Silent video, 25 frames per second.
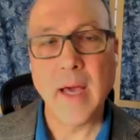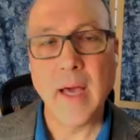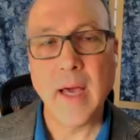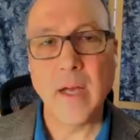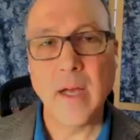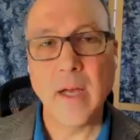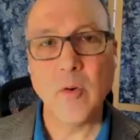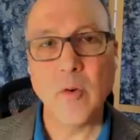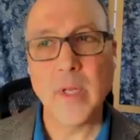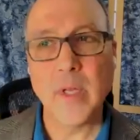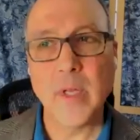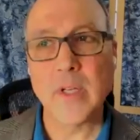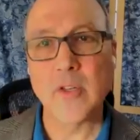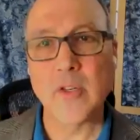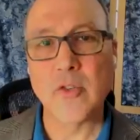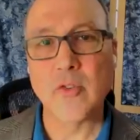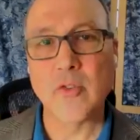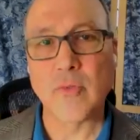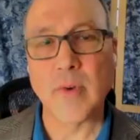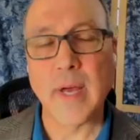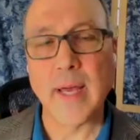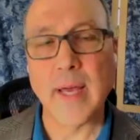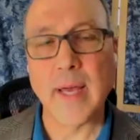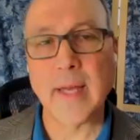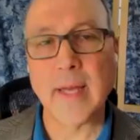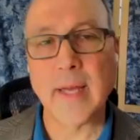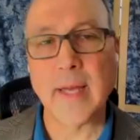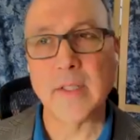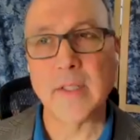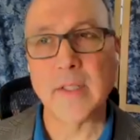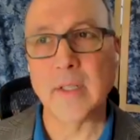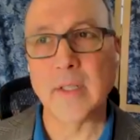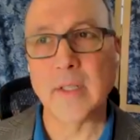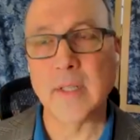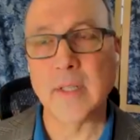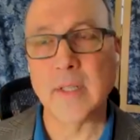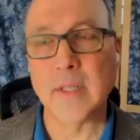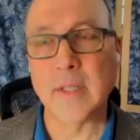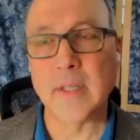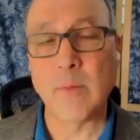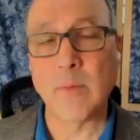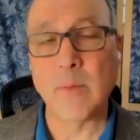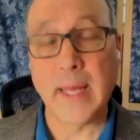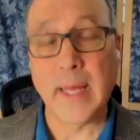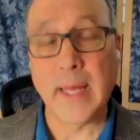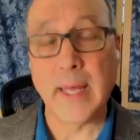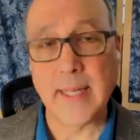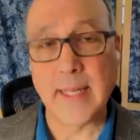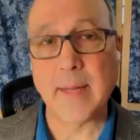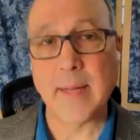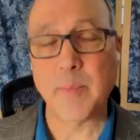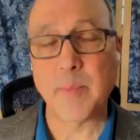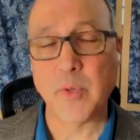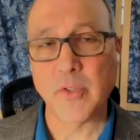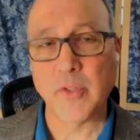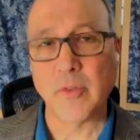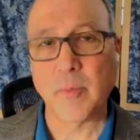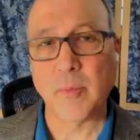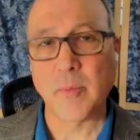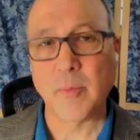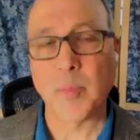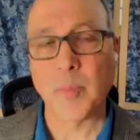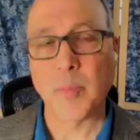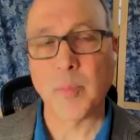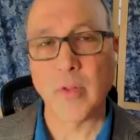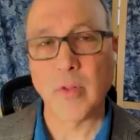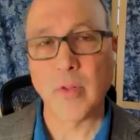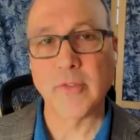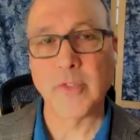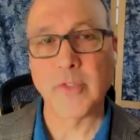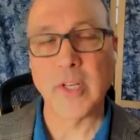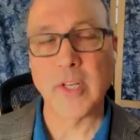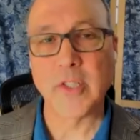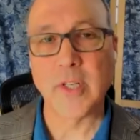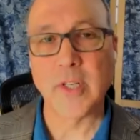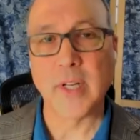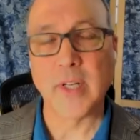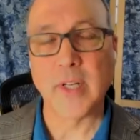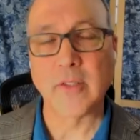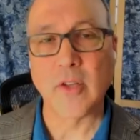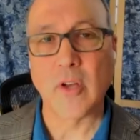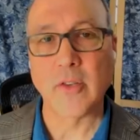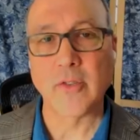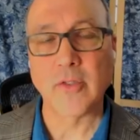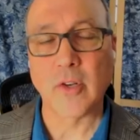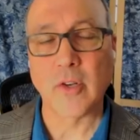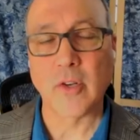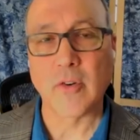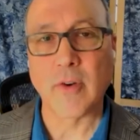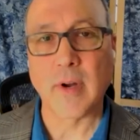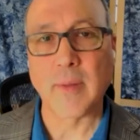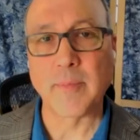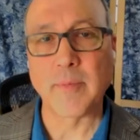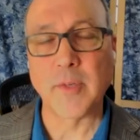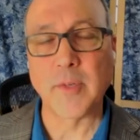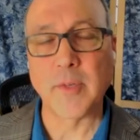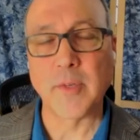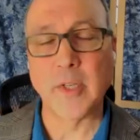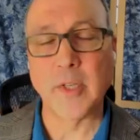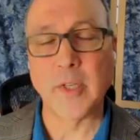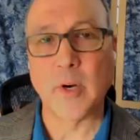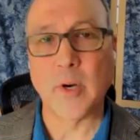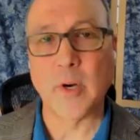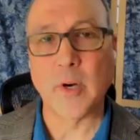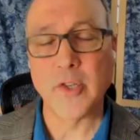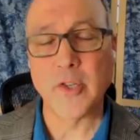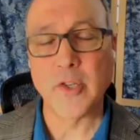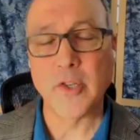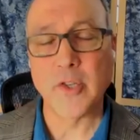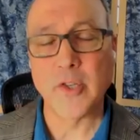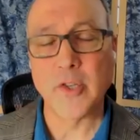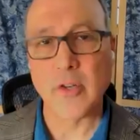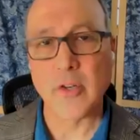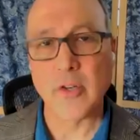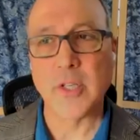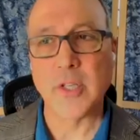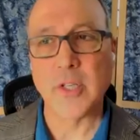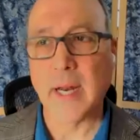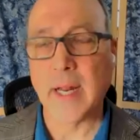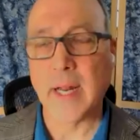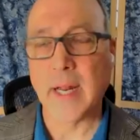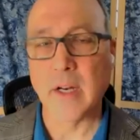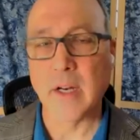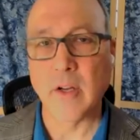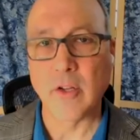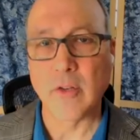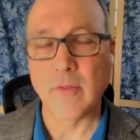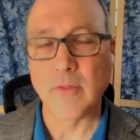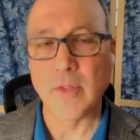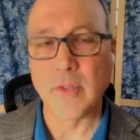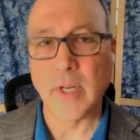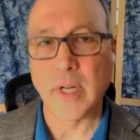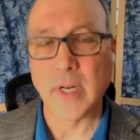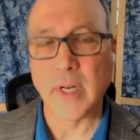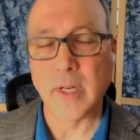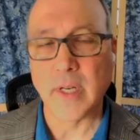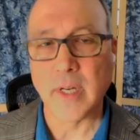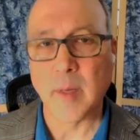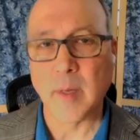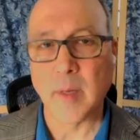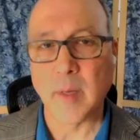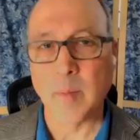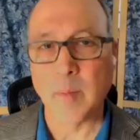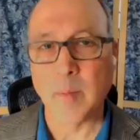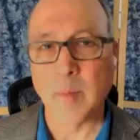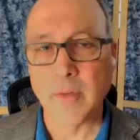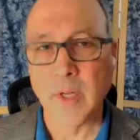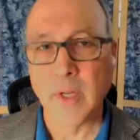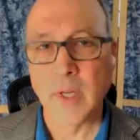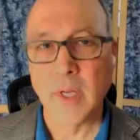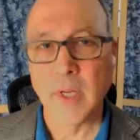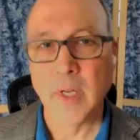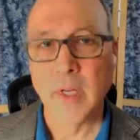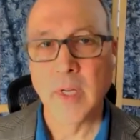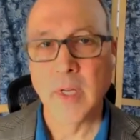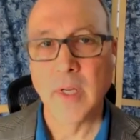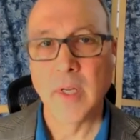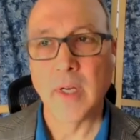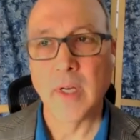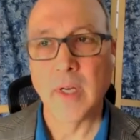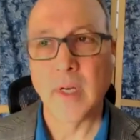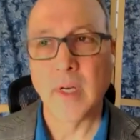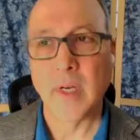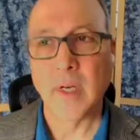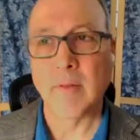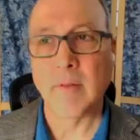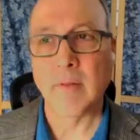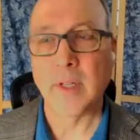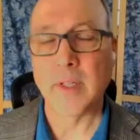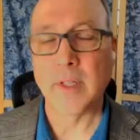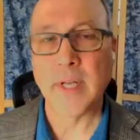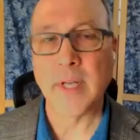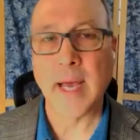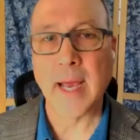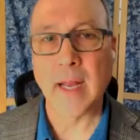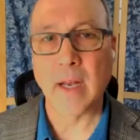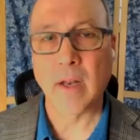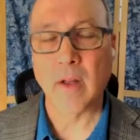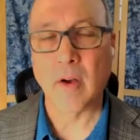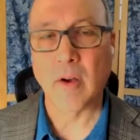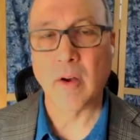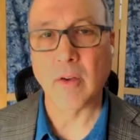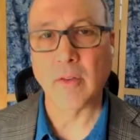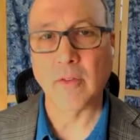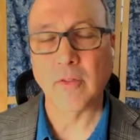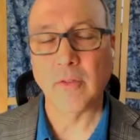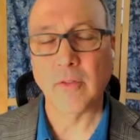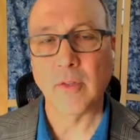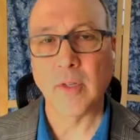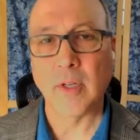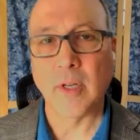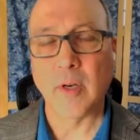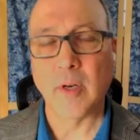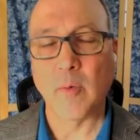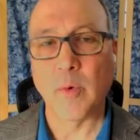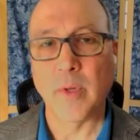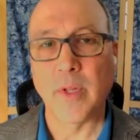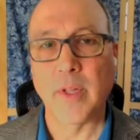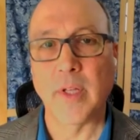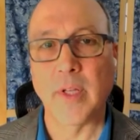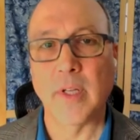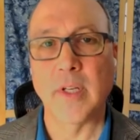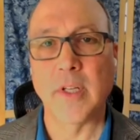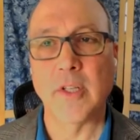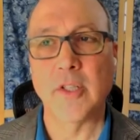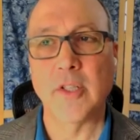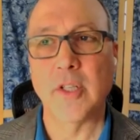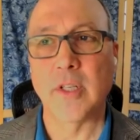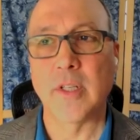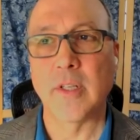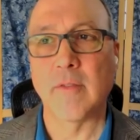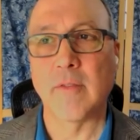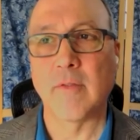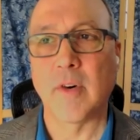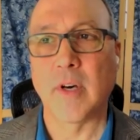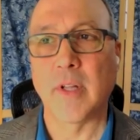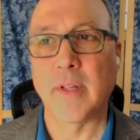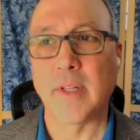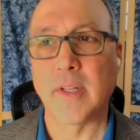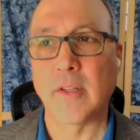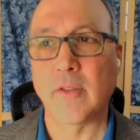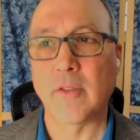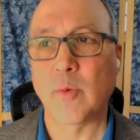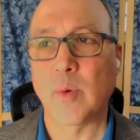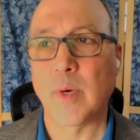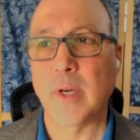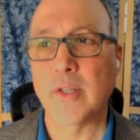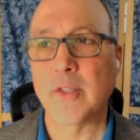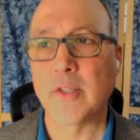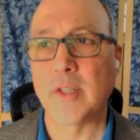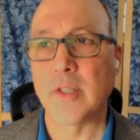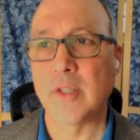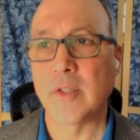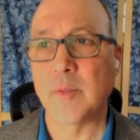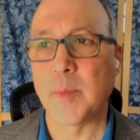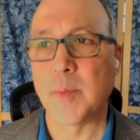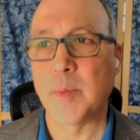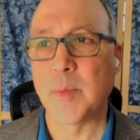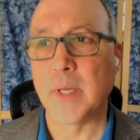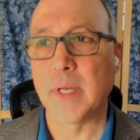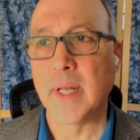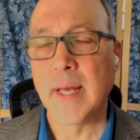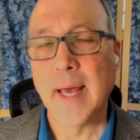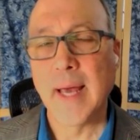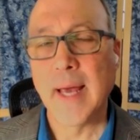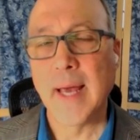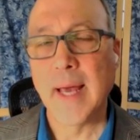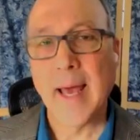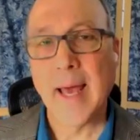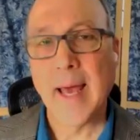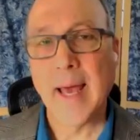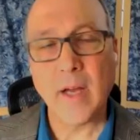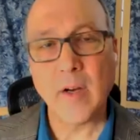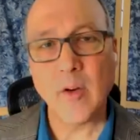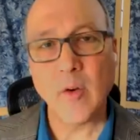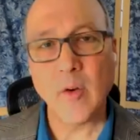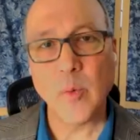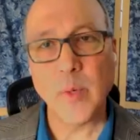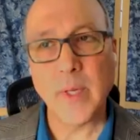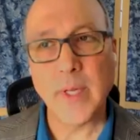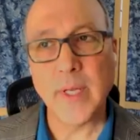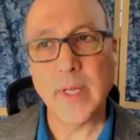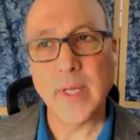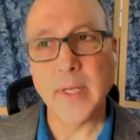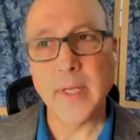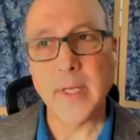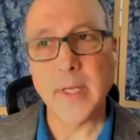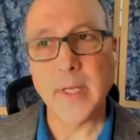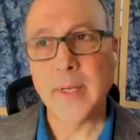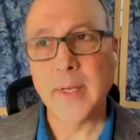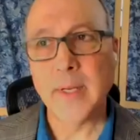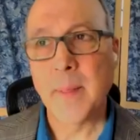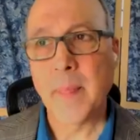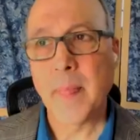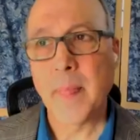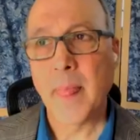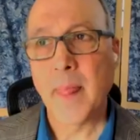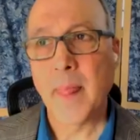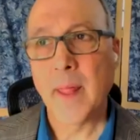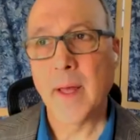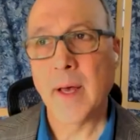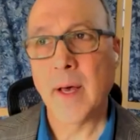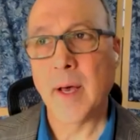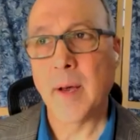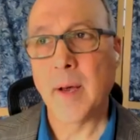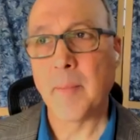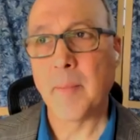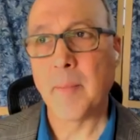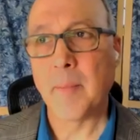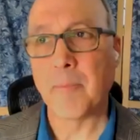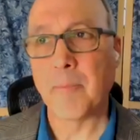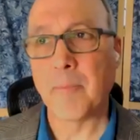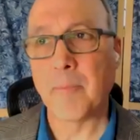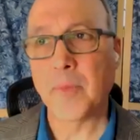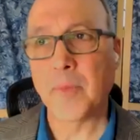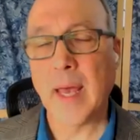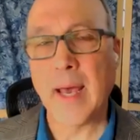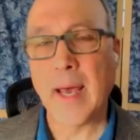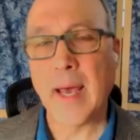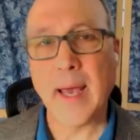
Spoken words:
How do we address and that polarization has also crept into our church? And John, I know you've done a number of dialogues with the initiative on these questions, but how do we wrestle